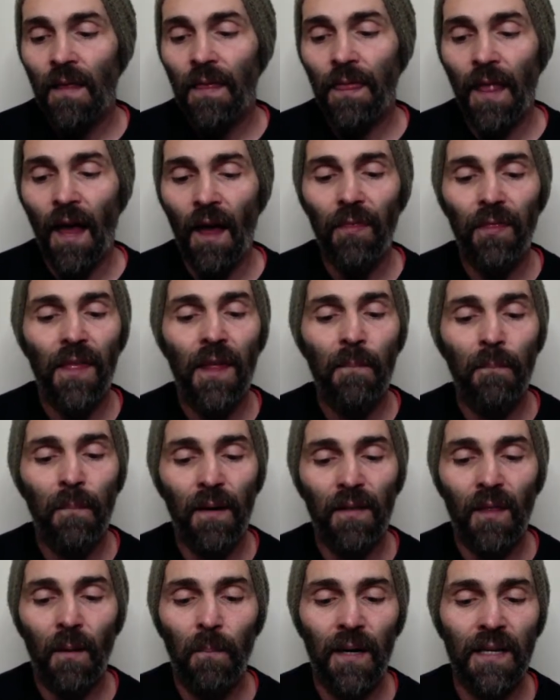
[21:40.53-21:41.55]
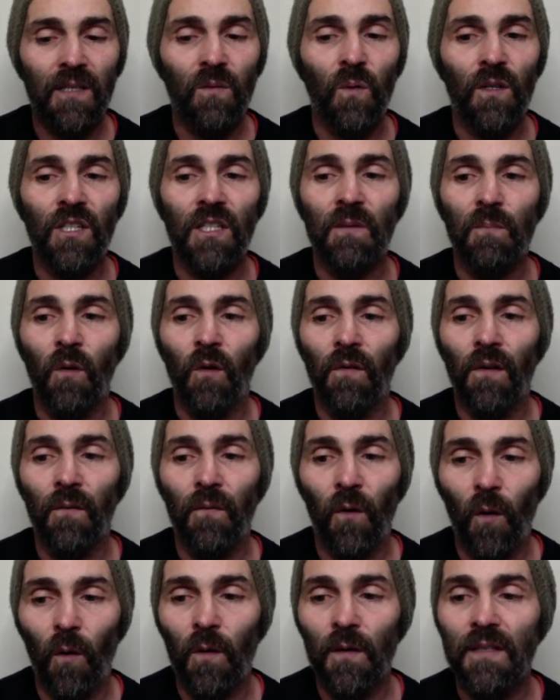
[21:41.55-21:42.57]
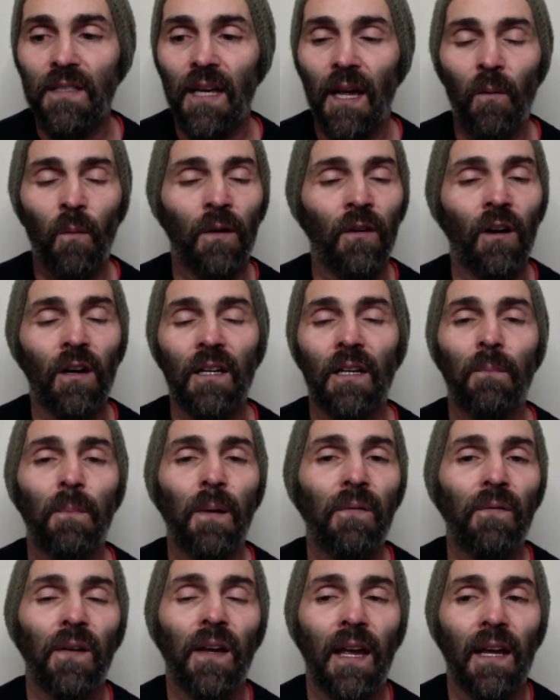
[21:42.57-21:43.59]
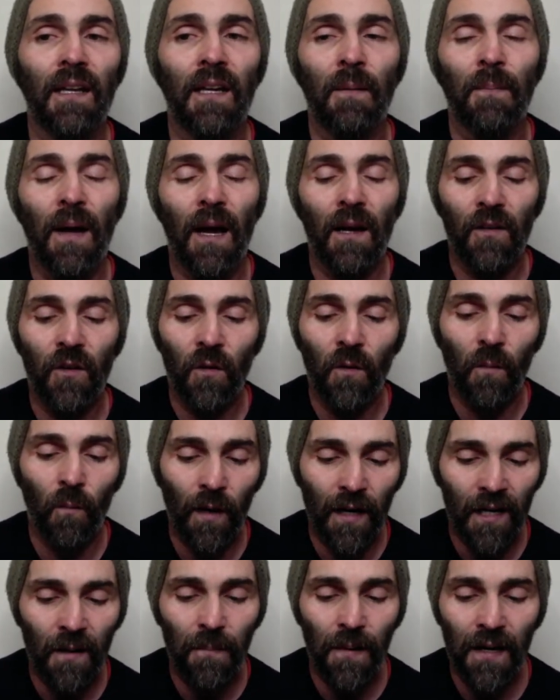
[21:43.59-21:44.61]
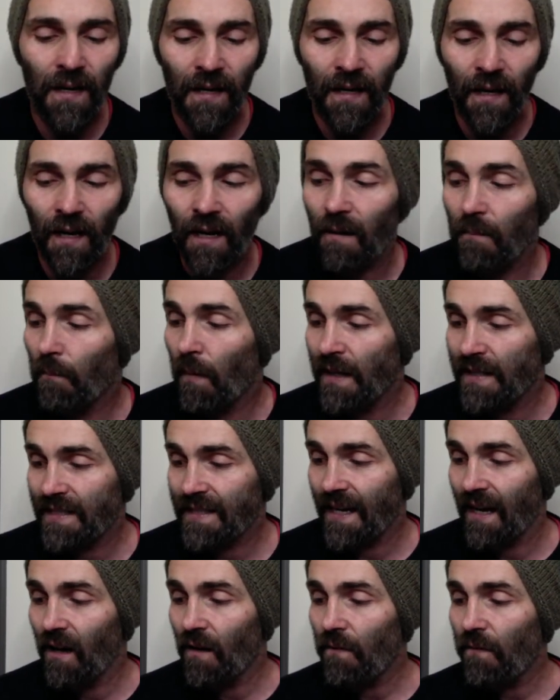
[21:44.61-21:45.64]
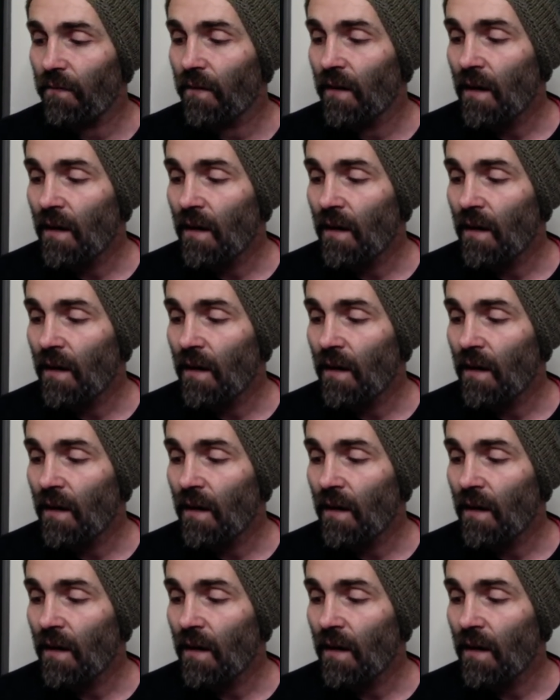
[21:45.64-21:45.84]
nothing but the best wishes moving forwards. And we're not going to be forgetting about you and we're going to be here. Myself,